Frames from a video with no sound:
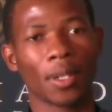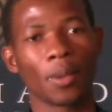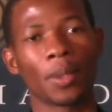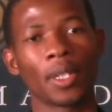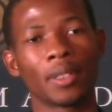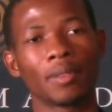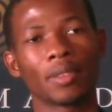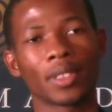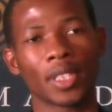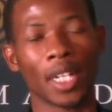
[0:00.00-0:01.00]
will
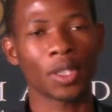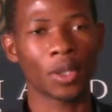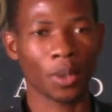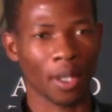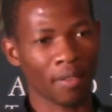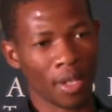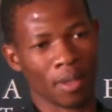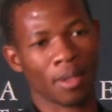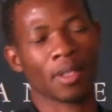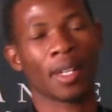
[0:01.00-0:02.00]
tend to give
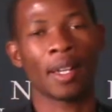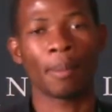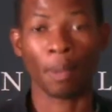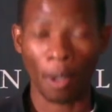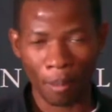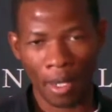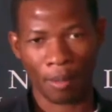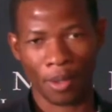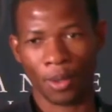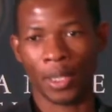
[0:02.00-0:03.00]
us
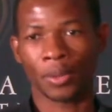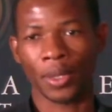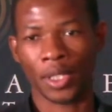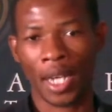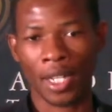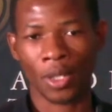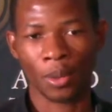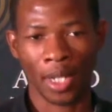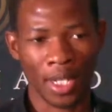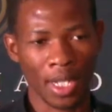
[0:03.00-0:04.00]
problems when we try to
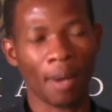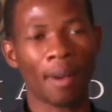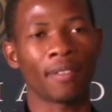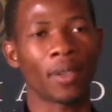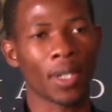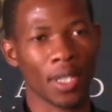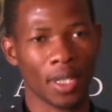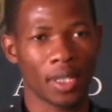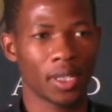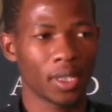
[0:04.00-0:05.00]
raise our voice,
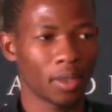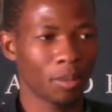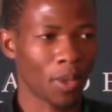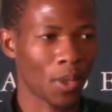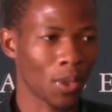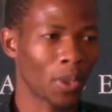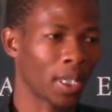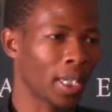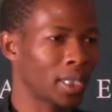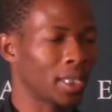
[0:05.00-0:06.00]
because
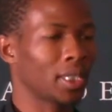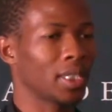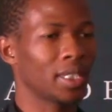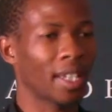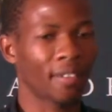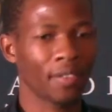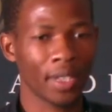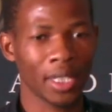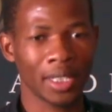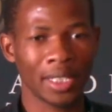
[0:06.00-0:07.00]
already they
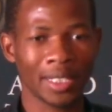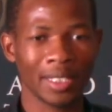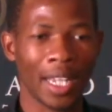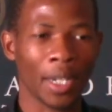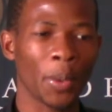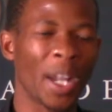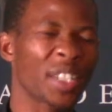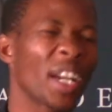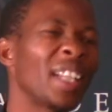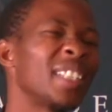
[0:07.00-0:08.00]
feel like we are
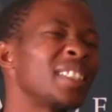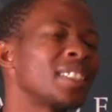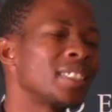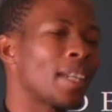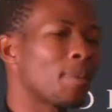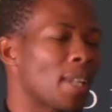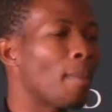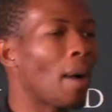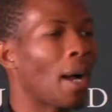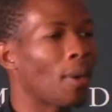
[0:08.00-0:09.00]
challenging them
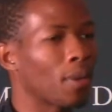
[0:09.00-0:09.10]
somehow.